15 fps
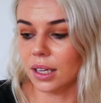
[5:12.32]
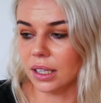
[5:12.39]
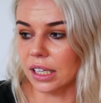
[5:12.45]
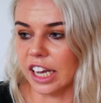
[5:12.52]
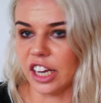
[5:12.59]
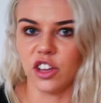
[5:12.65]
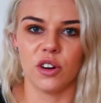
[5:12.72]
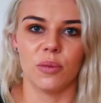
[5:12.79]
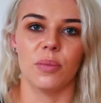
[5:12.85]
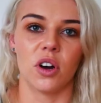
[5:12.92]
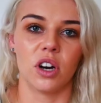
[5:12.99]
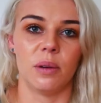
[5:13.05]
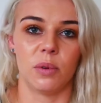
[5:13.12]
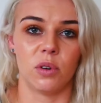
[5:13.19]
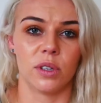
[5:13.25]
like, you know,
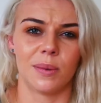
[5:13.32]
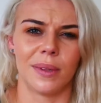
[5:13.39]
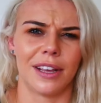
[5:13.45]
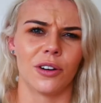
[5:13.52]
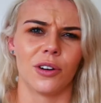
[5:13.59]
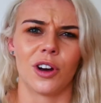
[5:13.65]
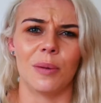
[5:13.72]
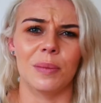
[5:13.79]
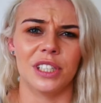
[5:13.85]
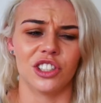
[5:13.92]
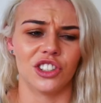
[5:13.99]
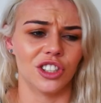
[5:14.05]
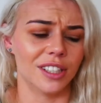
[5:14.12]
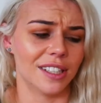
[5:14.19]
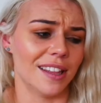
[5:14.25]
bodybuilders, when they go to
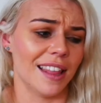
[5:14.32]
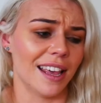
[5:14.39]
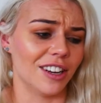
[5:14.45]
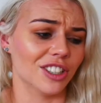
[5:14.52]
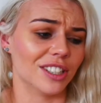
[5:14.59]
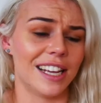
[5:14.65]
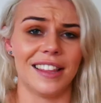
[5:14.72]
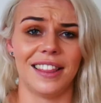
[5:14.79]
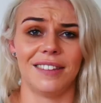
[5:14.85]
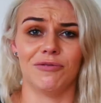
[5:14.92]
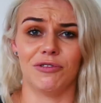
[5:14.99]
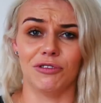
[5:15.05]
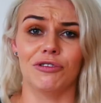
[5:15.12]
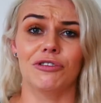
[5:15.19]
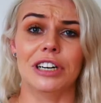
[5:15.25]
competitions and they just get
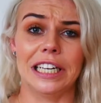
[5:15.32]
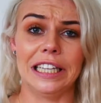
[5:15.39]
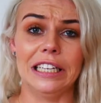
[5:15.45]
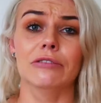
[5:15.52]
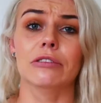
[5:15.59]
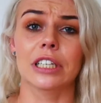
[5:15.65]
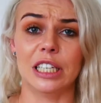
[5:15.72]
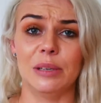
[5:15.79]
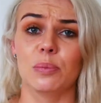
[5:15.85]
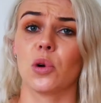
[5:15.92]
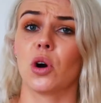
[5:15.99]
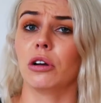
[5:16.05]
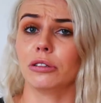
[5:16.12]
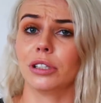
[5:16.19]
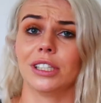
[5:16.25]
really, really
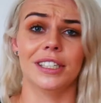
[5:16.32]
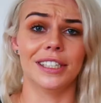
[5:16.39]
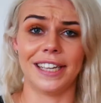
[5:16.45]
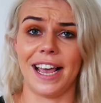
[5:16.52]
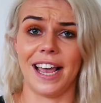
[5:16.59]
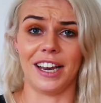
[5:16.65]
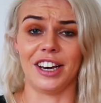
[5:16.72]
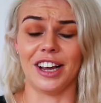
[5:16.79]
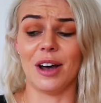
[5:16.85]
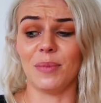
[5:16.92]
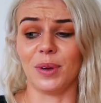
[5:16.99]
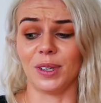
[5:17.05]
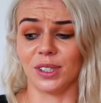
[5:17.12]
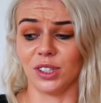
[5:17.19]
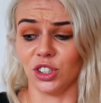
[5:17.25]
bronzed and tanned up
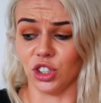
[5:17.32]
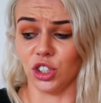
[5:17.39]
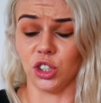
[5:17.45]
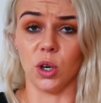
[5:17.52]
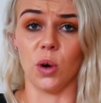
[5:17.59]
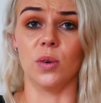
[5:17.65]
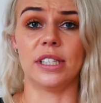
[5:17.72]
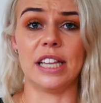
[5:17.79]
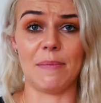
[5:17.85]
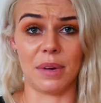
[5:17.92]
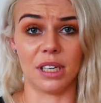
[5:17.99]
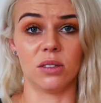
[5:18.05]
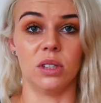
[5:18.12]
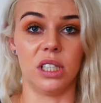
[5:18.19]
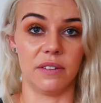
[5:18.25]
because it just shows that
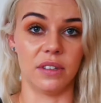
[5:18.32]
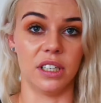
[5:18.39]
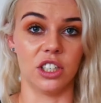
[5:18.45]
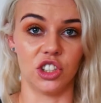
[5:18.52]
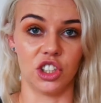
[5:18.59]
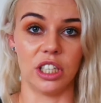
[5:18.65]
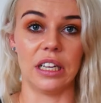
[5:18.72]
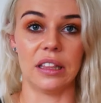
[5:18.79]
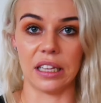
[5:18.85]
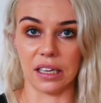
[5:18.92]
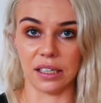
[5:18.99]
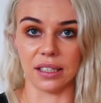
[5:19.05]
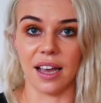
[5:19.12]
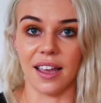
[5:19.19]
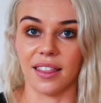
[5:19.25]
muscle definition and
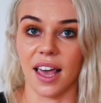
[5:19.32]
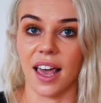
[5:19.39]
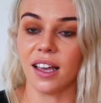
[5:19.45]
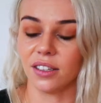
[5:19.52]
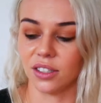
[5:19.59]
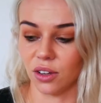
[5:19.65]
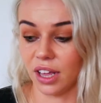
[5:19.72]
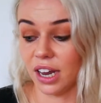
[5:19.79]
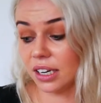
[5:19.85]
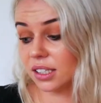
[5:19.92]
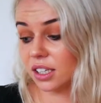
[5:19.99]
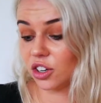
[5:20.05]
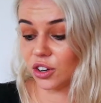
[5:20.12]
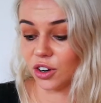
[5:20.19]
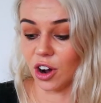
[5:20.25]
things like that. So that
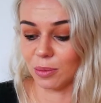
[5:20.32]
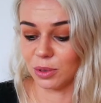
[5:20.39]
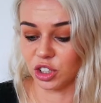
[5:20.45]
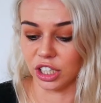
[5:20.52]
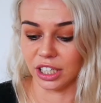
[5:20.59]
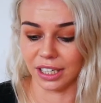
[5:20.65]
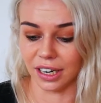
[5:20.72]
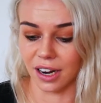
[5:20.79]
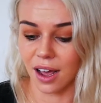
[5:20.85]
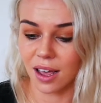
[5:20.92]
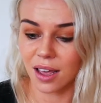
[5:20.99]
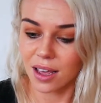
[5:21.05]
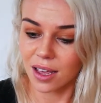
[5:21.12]
is a good option